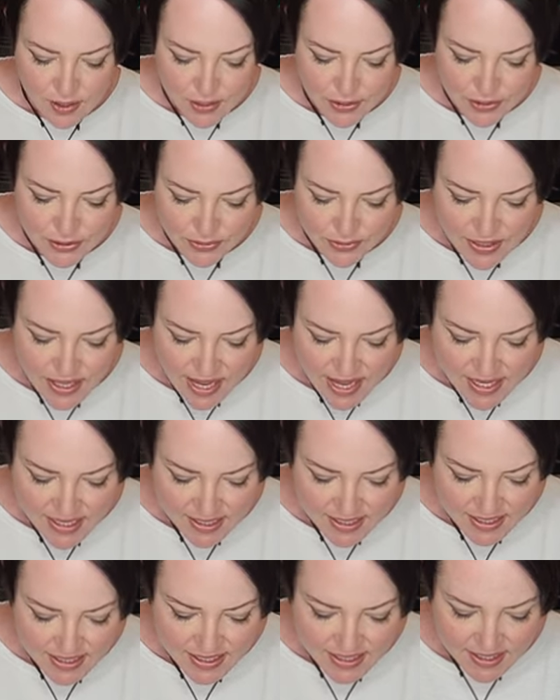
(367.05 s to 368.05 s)
So
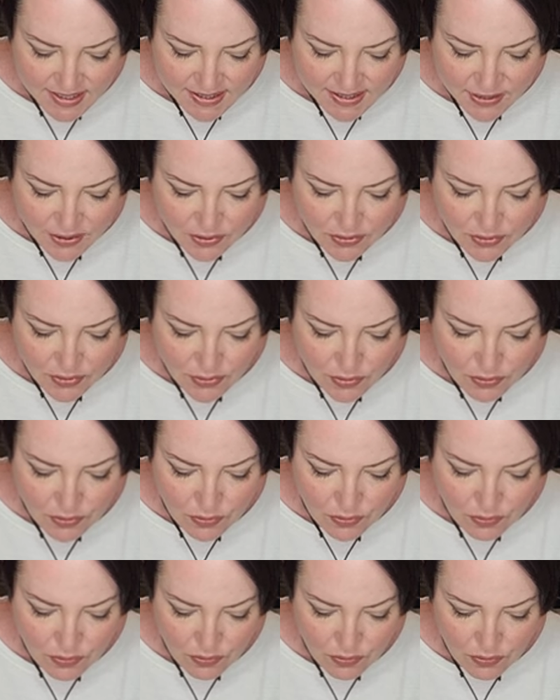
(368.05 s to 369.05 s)
that is
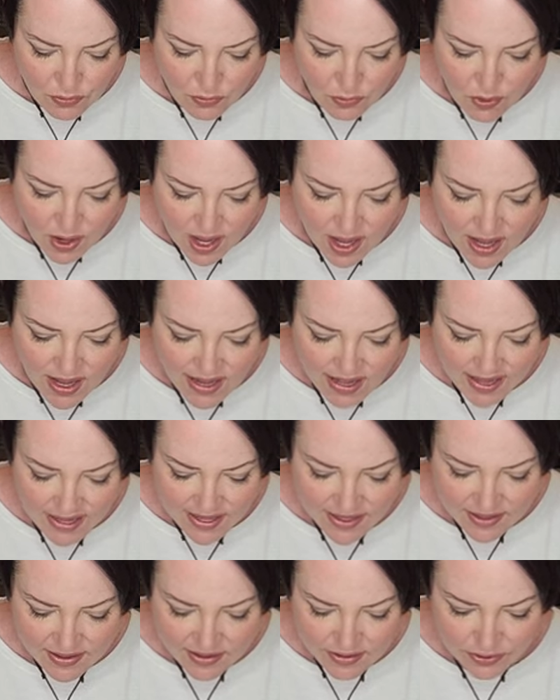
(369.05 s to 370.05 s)

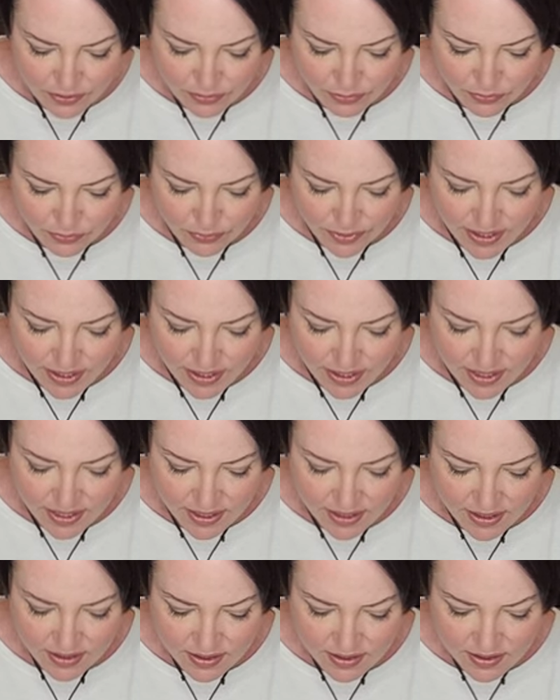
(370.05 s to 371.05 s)
why
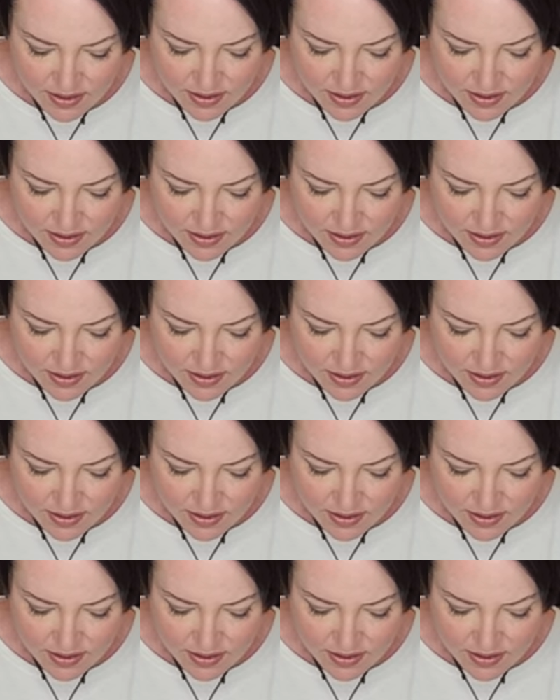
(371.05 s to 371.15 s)
we